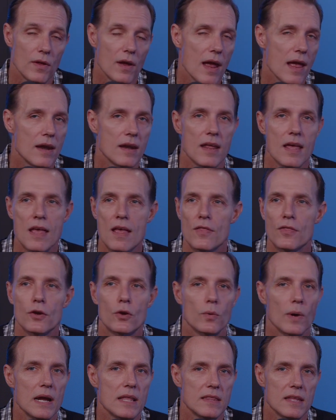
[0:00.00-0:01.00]
And the
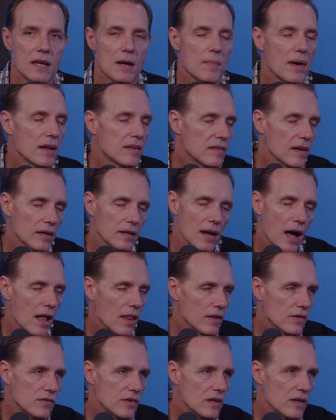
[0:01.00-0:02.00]
great thing about
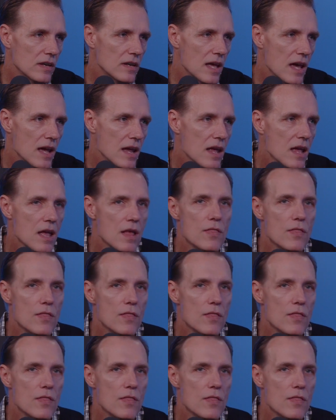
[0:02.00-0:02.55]
technology today,